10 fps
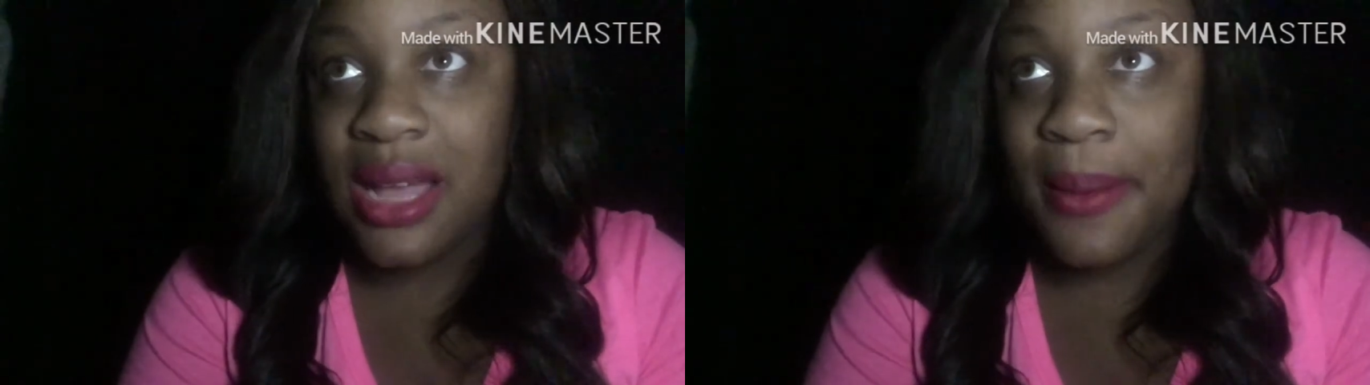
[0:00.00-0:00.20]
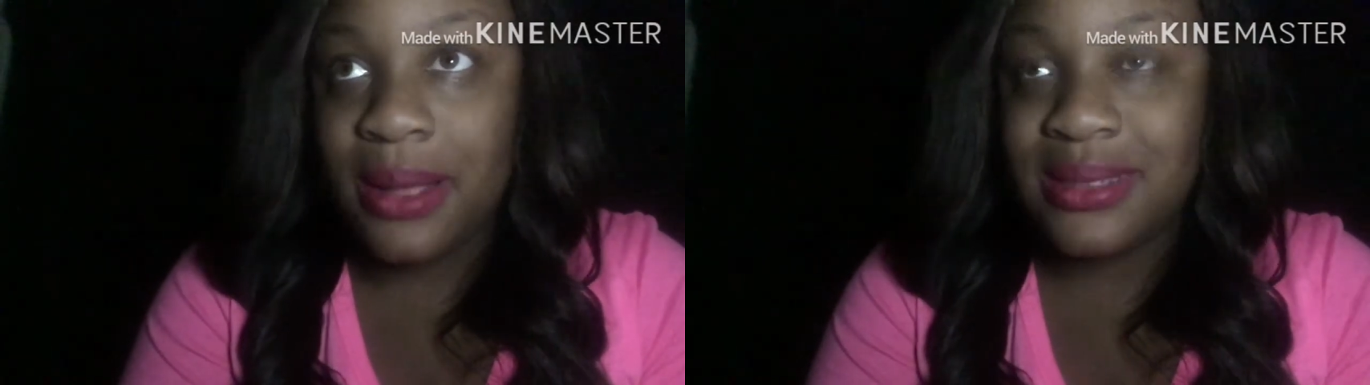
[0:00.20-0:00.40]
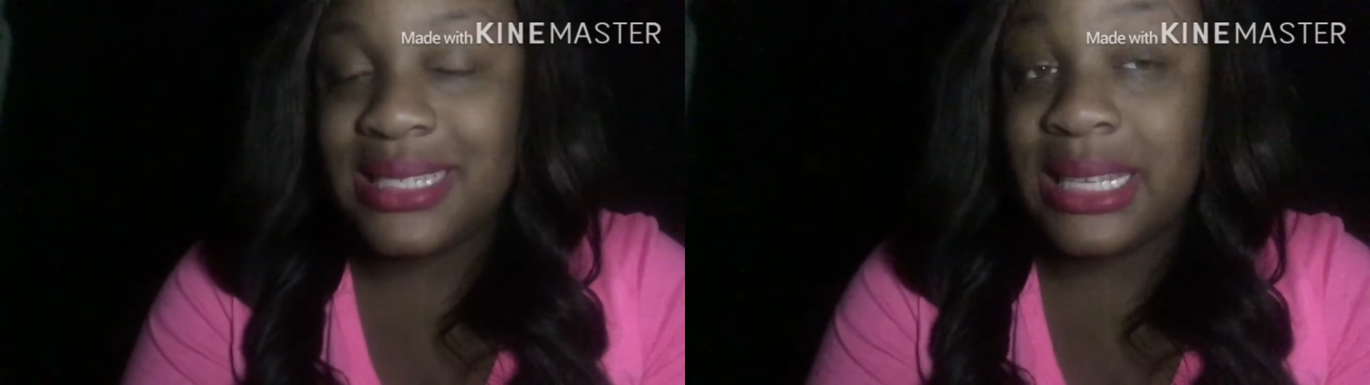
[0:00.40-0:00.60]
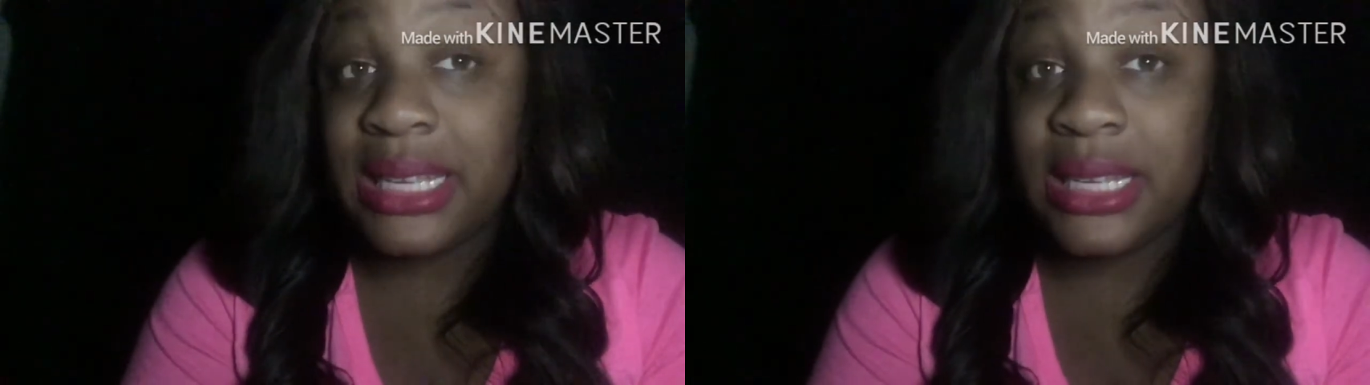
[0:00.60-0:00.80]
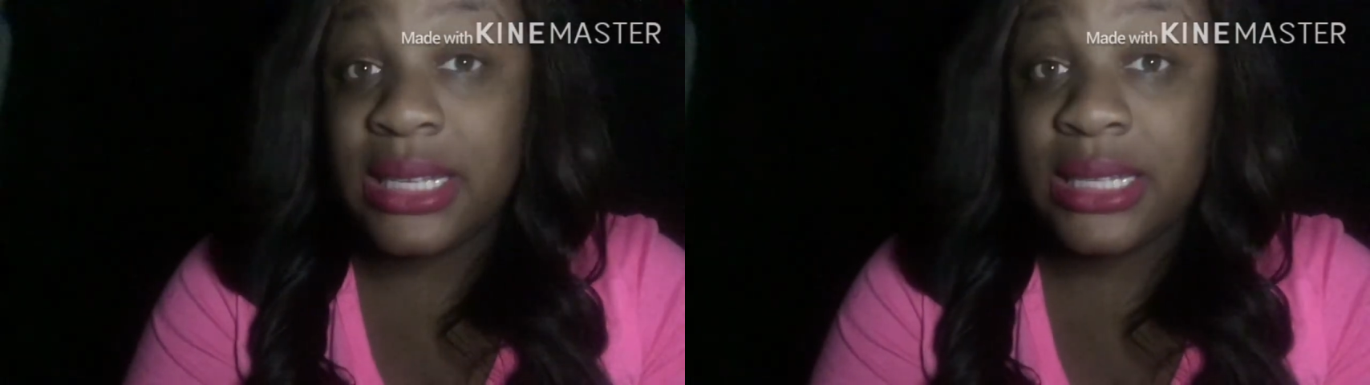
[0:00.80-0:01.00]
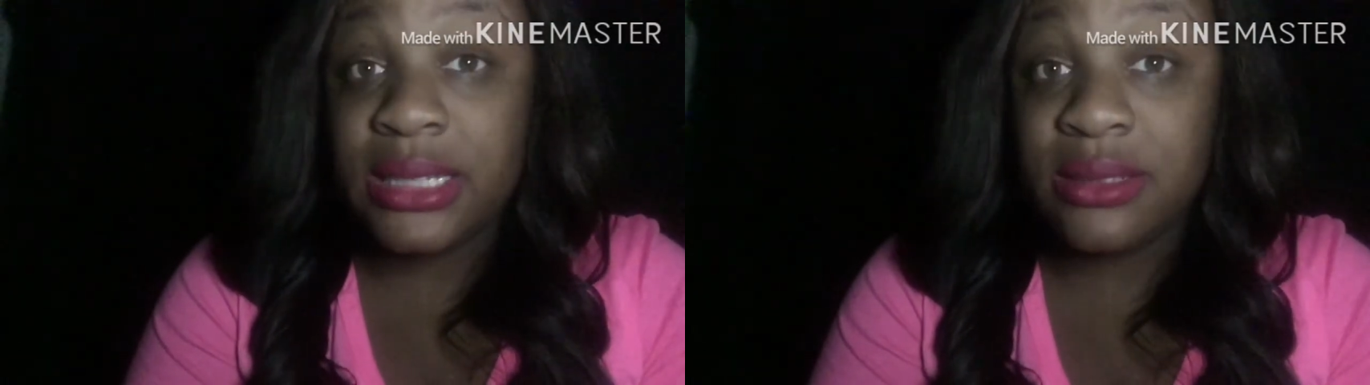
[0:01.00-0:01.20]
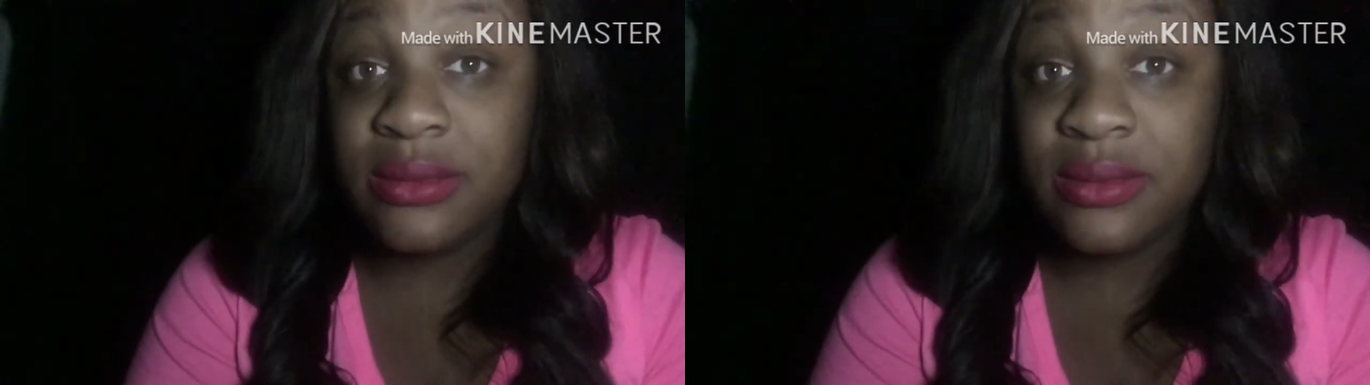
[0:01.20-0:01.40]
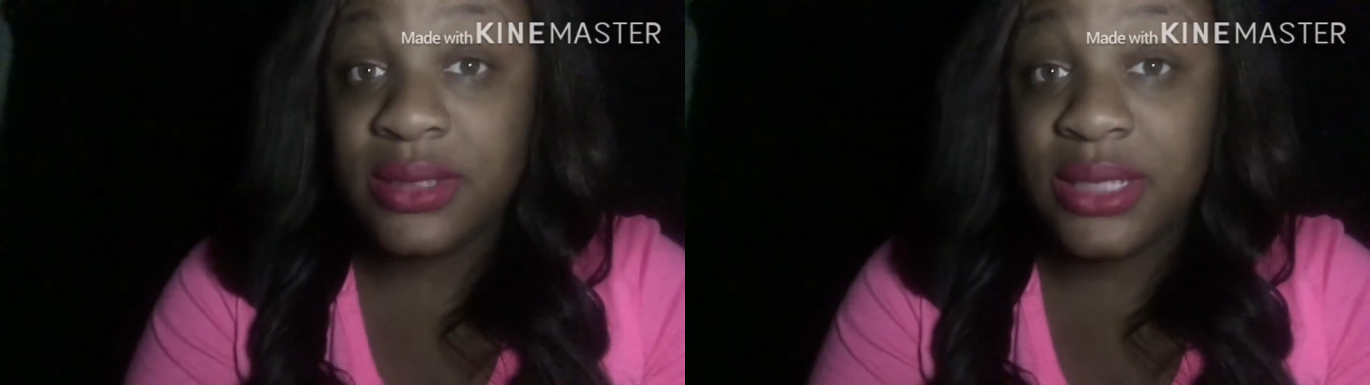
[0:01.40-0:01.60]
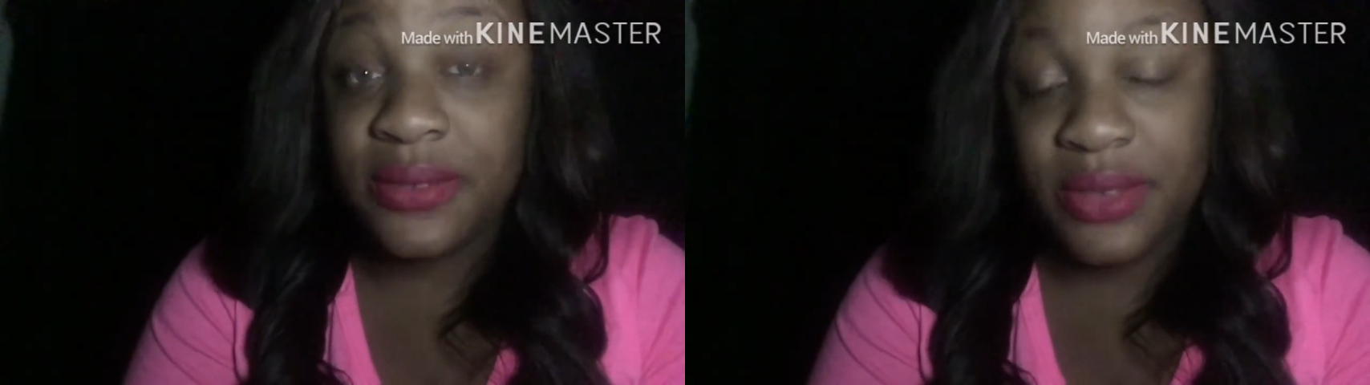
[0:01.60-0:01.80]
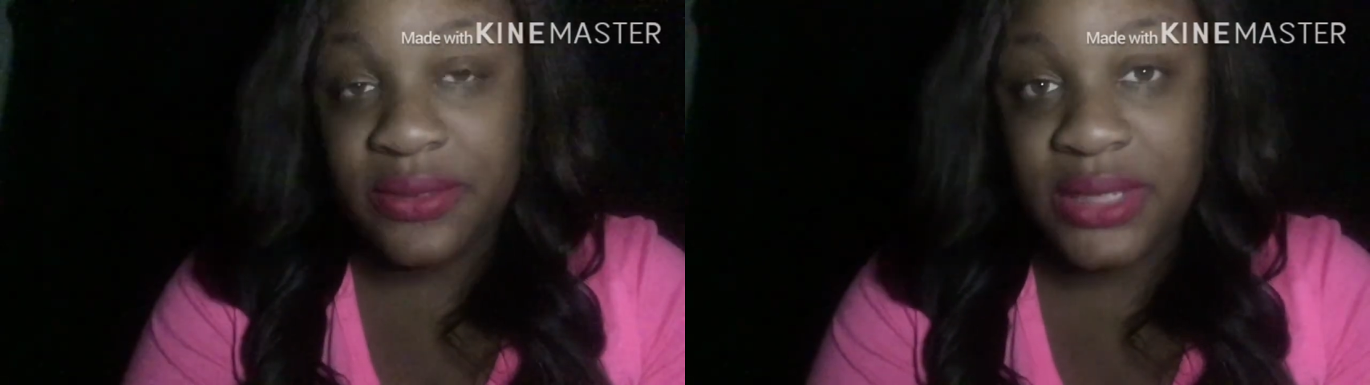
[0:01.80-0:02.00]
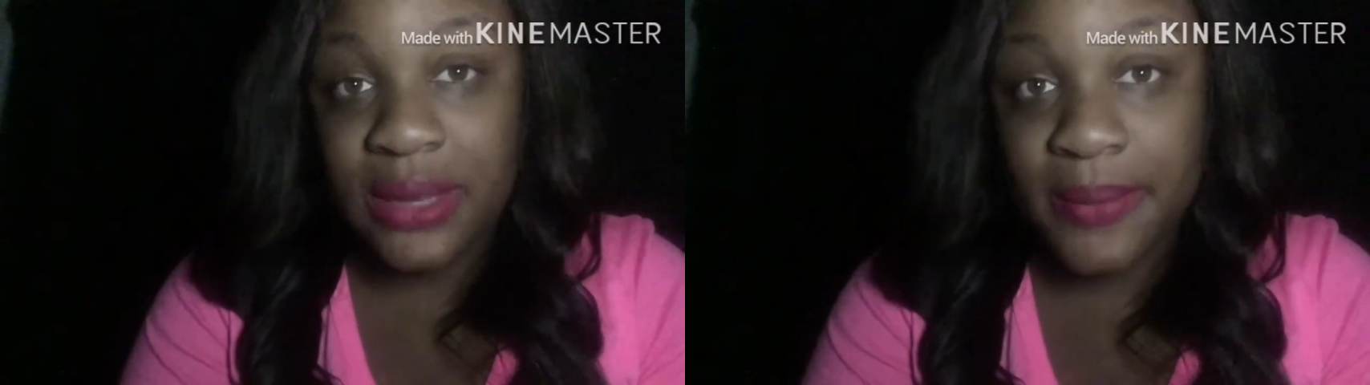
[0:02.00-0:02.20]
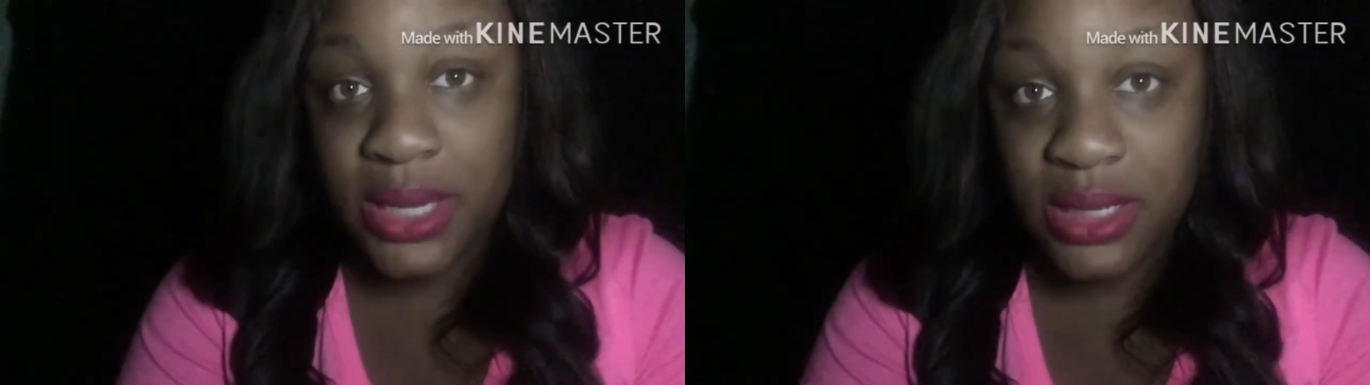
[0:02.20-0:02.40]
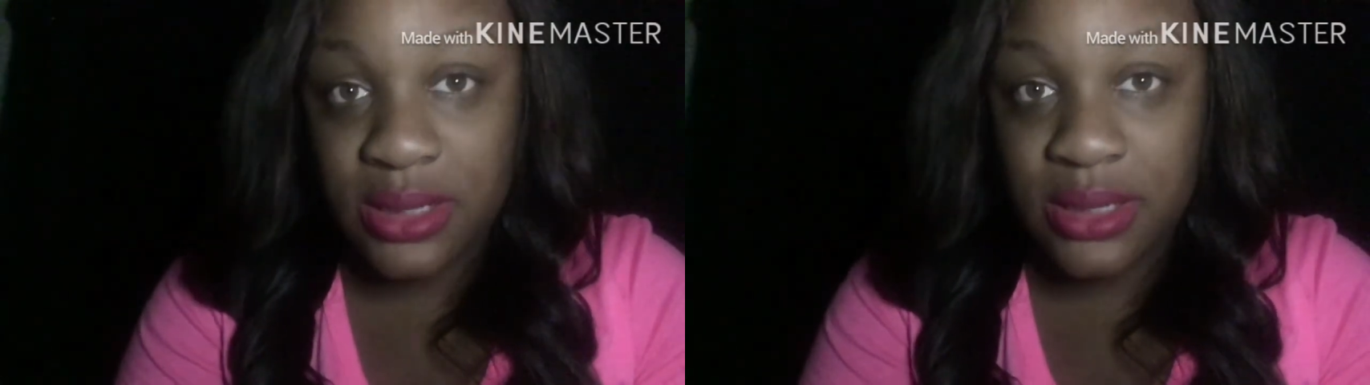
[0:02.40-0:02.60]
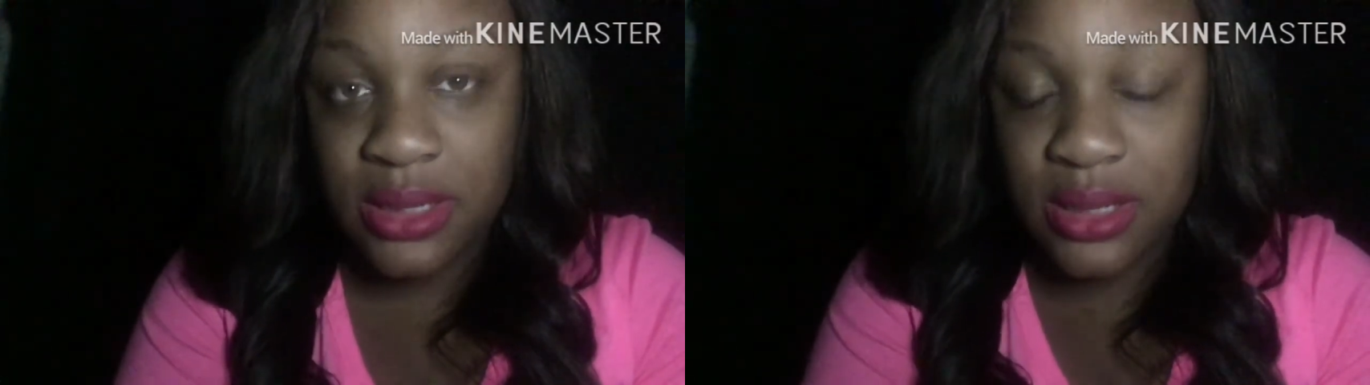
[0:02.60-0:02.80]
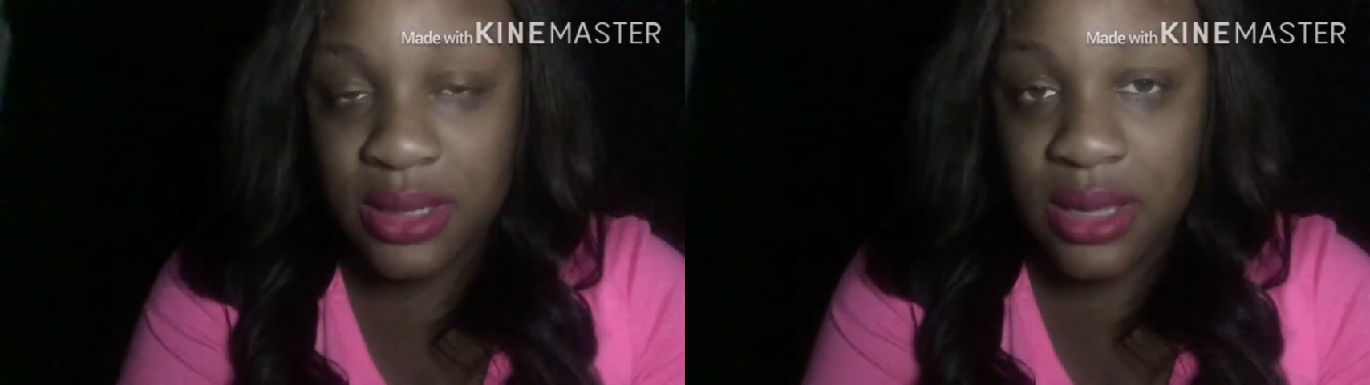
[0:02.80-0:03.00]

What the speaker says: about 10 to 15 minutes.